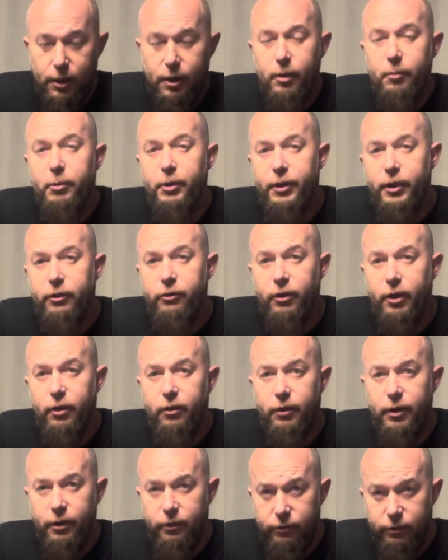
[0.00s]
But that channel
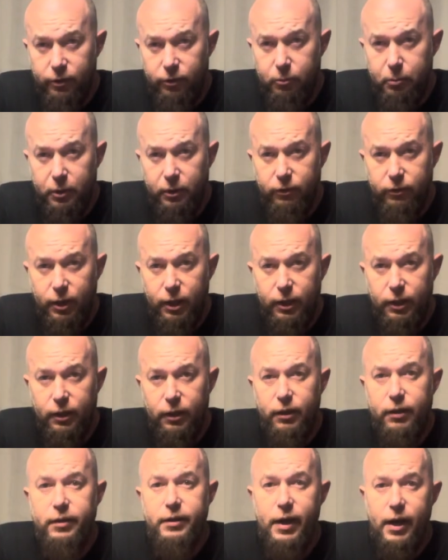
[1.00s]
has since been taken
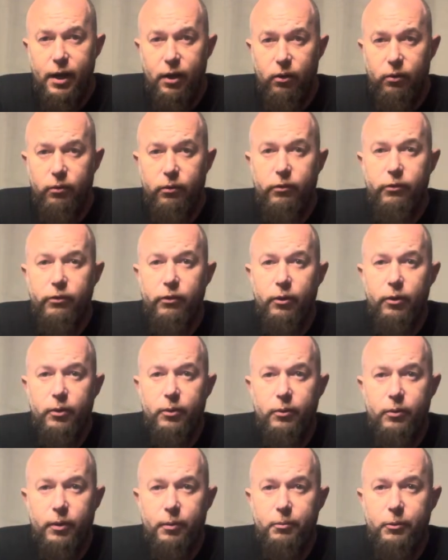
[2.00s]
down,
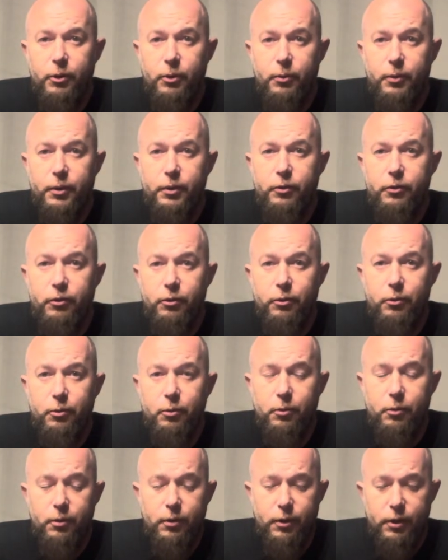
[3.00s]
so I'm going to